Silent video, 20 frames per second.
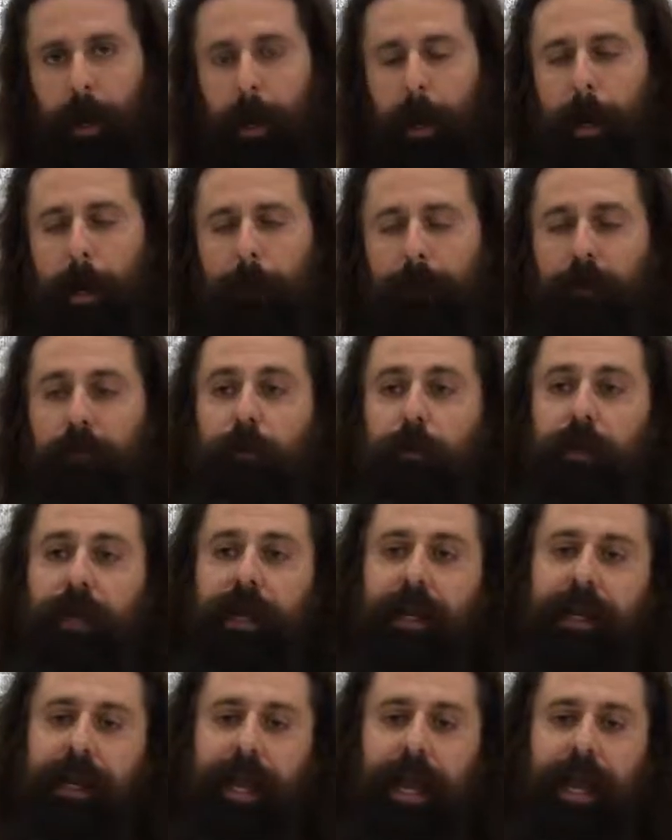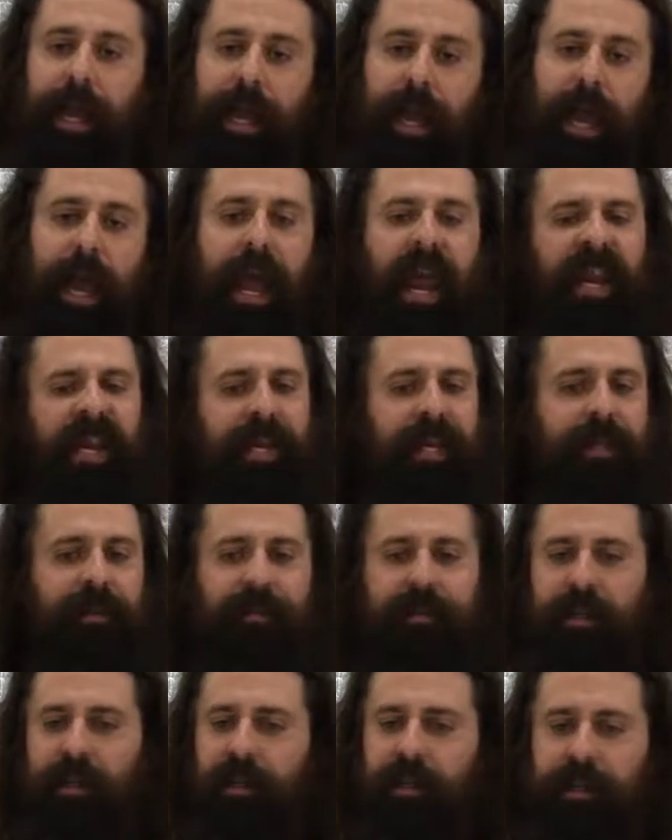If you're getting any
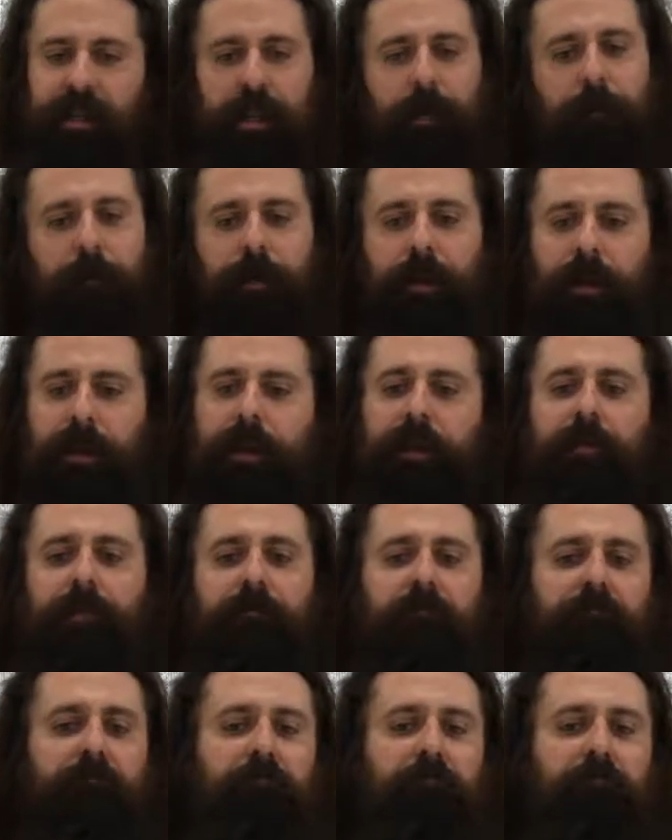significant